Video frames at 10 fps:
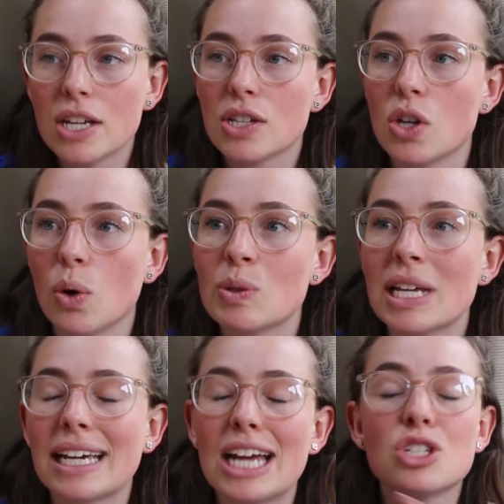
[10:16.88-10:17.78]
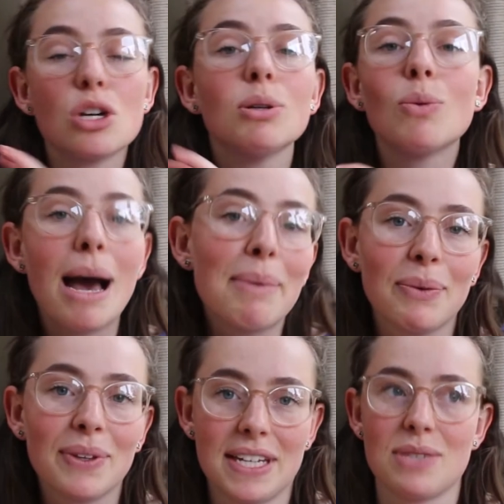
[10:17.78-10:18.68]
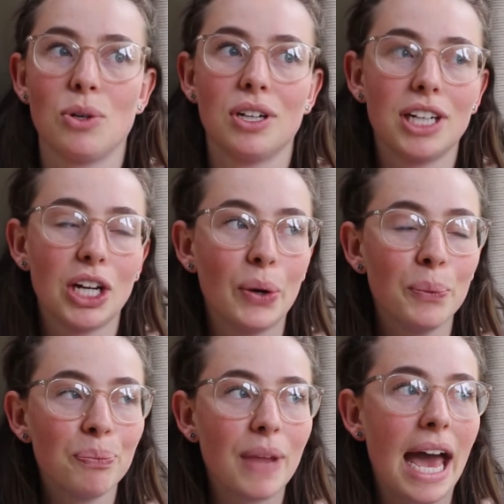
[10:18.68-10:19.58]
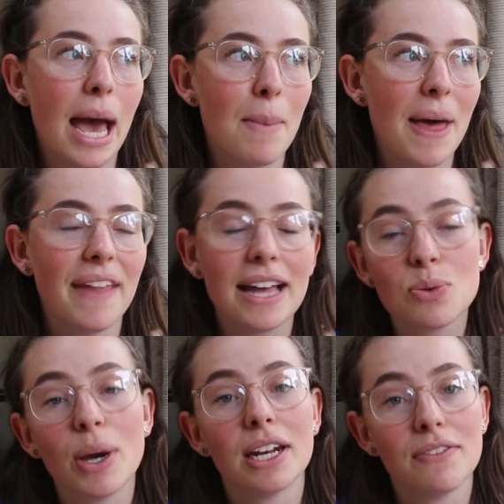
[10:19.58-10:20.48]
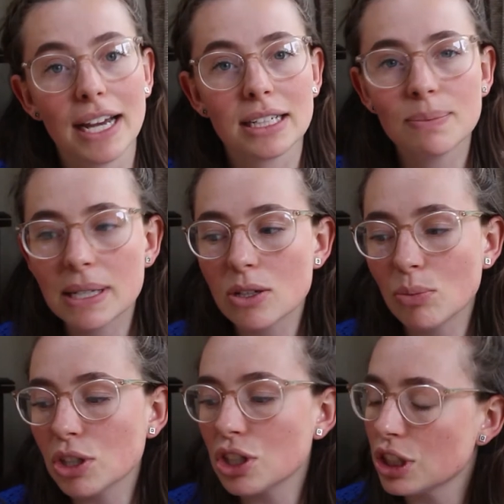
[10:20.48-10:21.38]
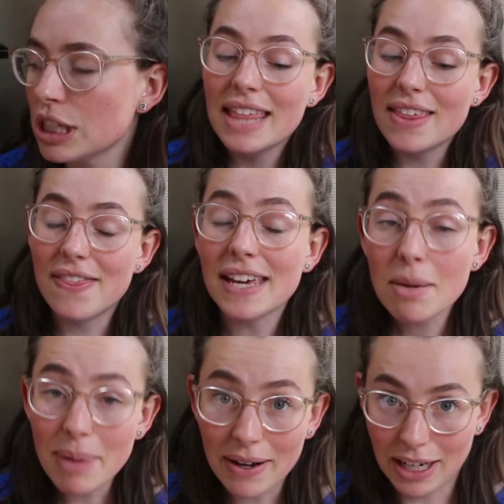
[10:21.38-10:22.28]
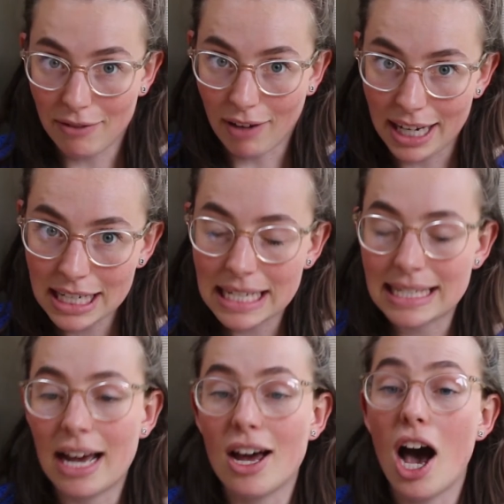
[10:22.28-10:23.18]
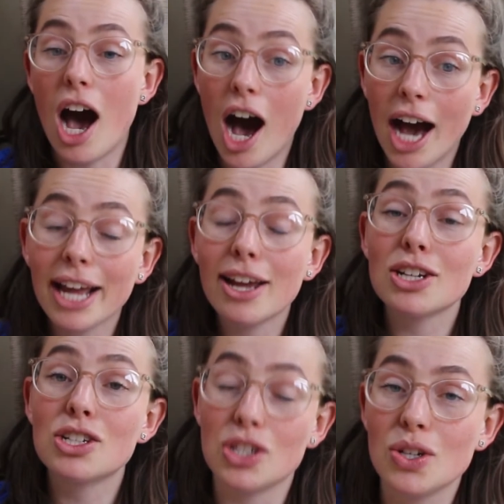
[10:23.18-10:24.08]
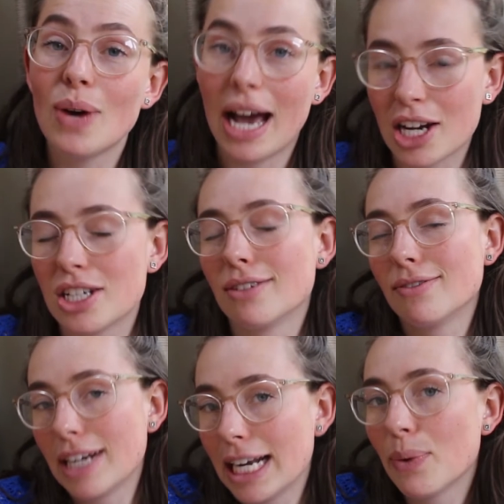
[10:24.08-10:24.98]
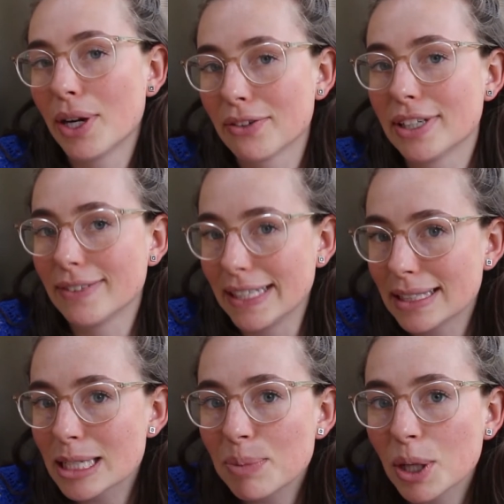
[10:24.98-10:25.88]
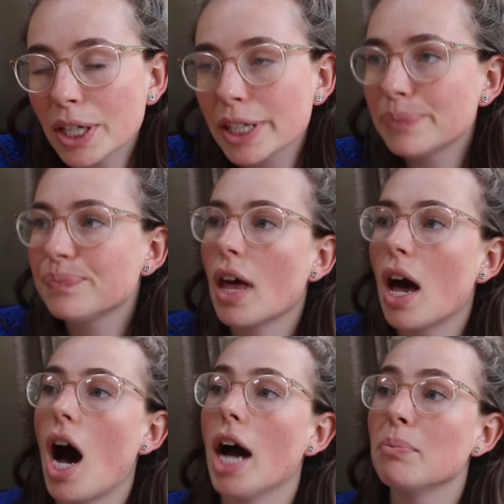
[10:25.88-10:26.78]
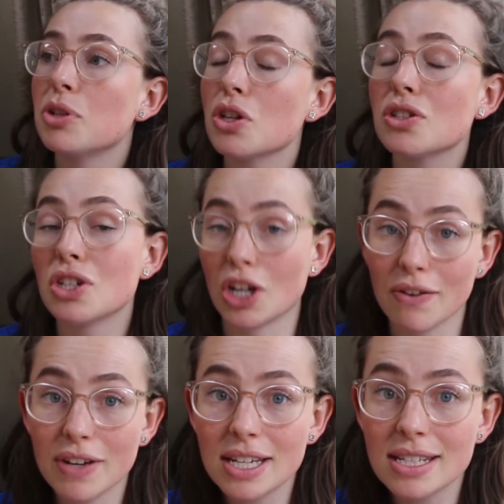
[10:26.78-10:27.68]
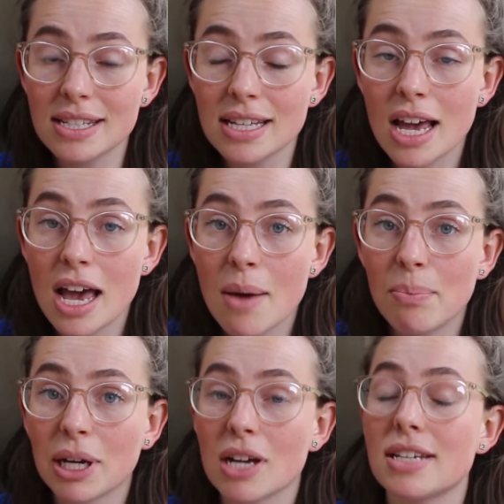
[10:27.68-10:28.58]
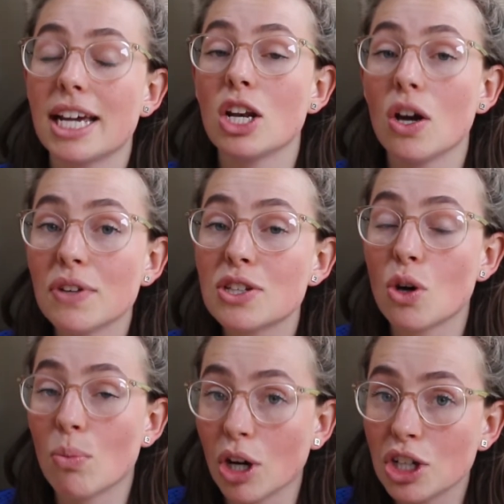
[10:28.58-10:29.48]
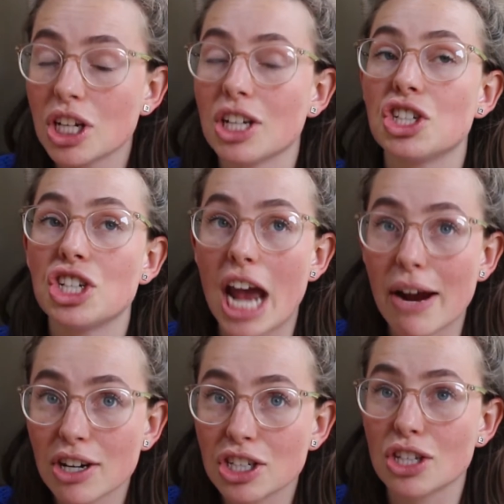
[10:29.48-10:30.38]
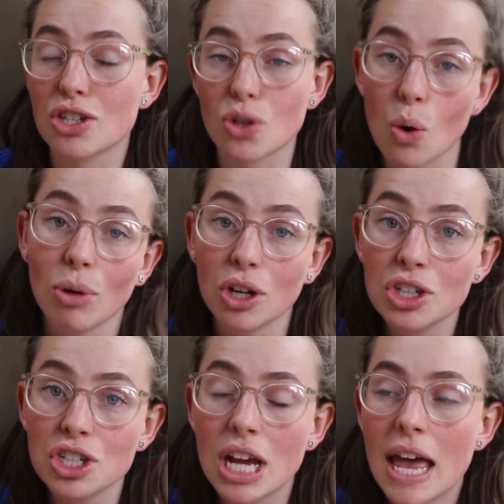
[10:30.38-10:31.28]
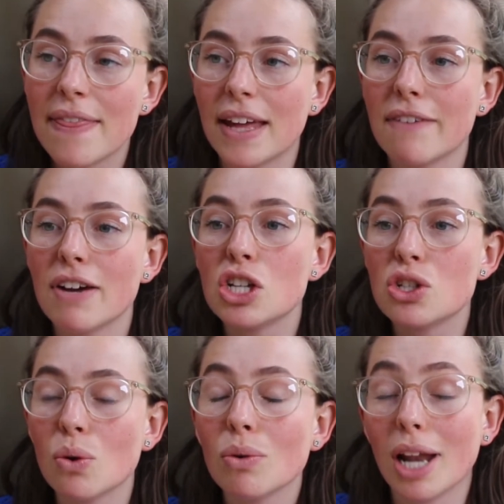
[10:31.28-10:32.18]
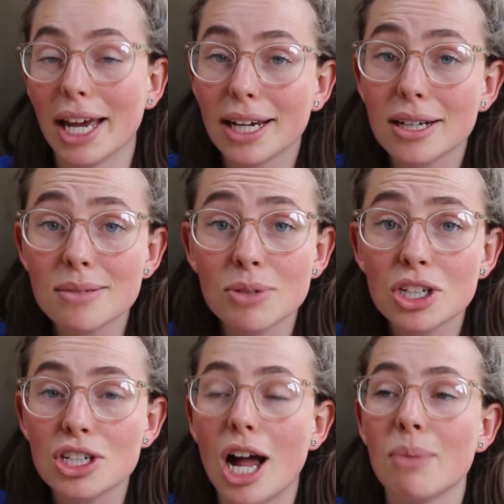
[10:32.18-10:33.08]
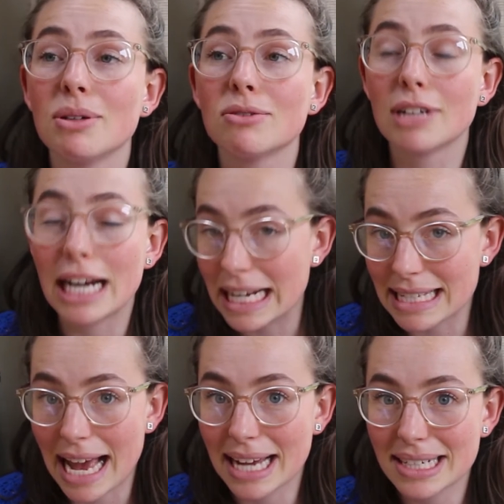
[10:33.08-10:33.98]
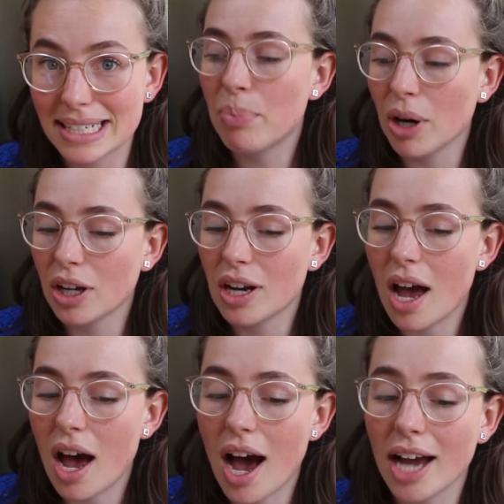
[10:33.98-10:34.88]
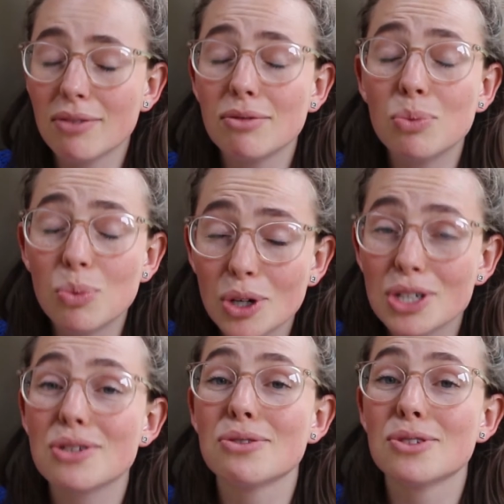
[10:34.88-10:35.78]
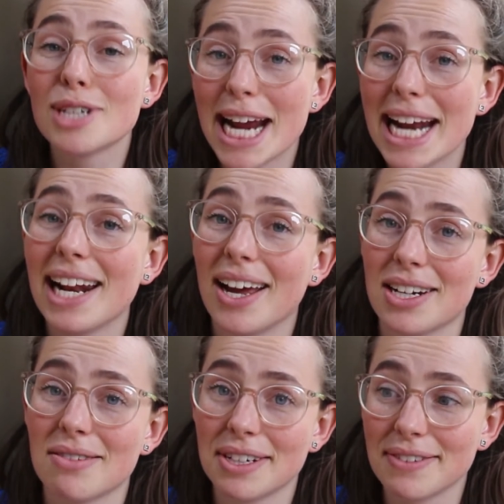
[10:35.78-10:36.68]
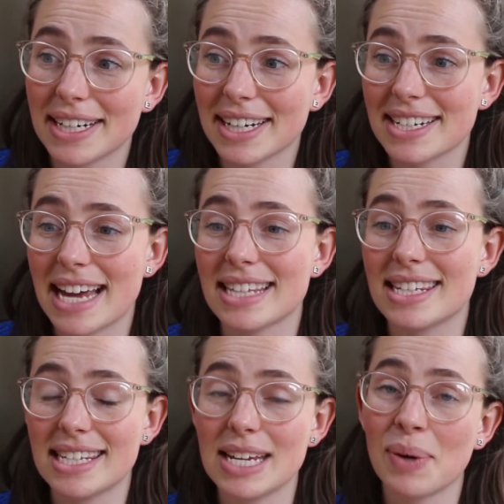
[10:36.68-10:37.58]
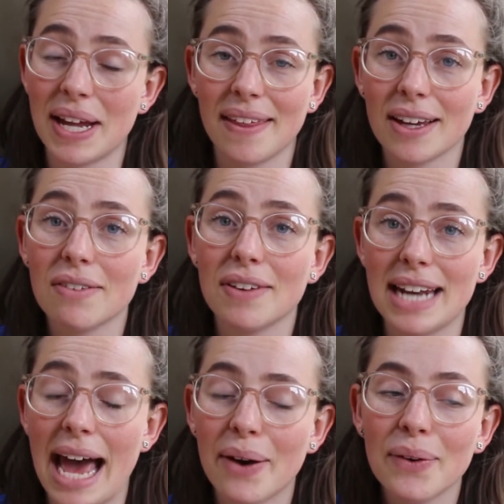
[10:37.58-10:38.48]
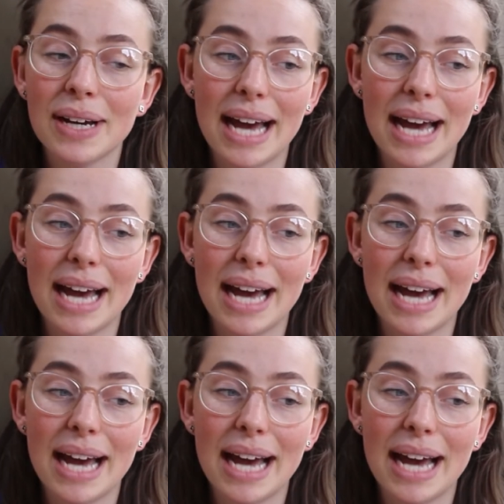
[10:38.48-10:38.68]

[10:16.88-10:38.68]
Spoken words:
So it was like a double whammy with this one, you know, and that's why it affected me so much. The thing about it, right, is that I do actually really want to reread this book. I'm just nervous because I love it so much and cherish it so much that if I don't like it as much, I'll be really sad. But I would really like to reread it and see what I think of it now.